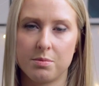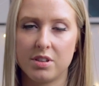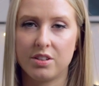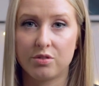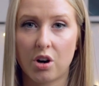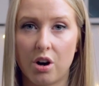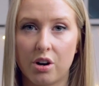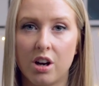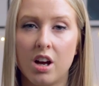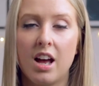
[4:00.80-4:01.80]
something
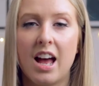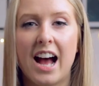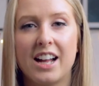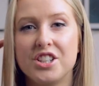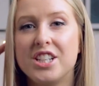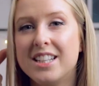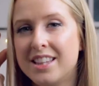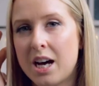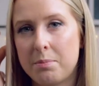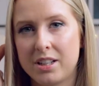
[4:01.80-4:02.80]
wrong. And she did
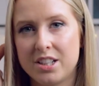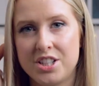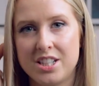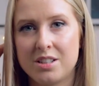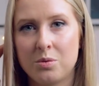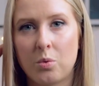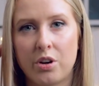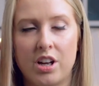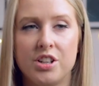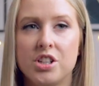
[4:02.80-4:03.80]
that because she didn't
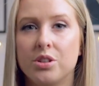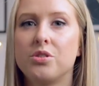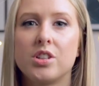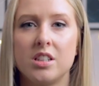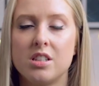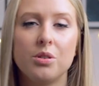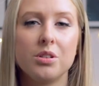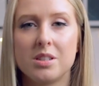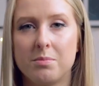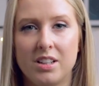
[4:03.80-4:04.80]
want her children to
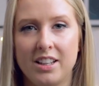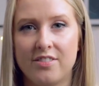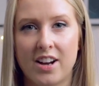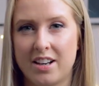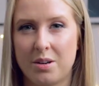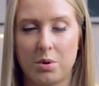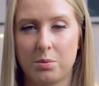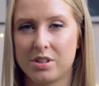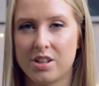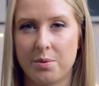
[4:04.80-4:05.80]
ultimately find out what
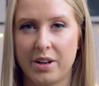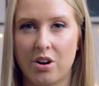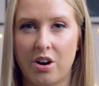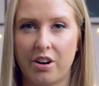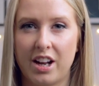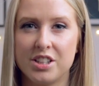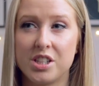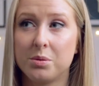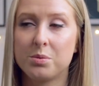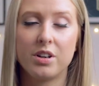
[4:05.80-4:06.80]
was going on, and
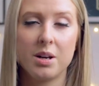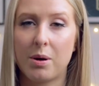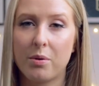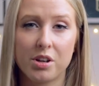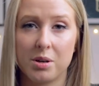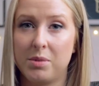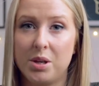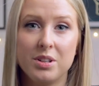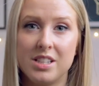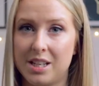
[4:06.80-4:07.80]
she was worried about what the
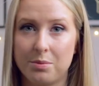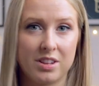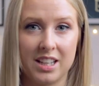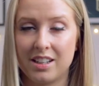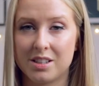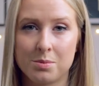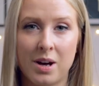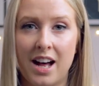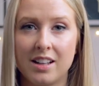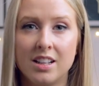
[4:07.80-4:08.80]
community would think as
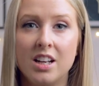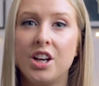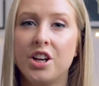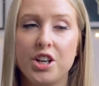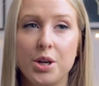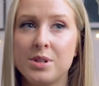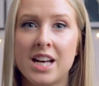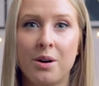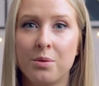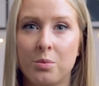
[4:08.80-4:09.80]
well.
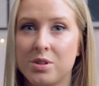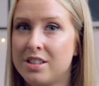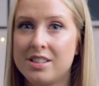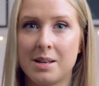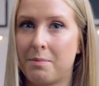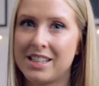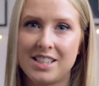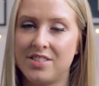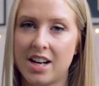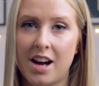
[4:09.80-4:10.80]
Newtown wasn't a
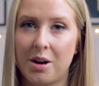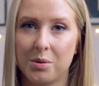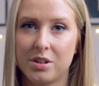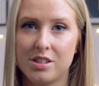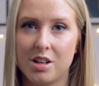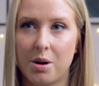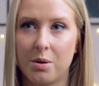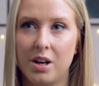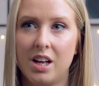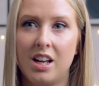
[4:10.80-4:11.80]
massive town, so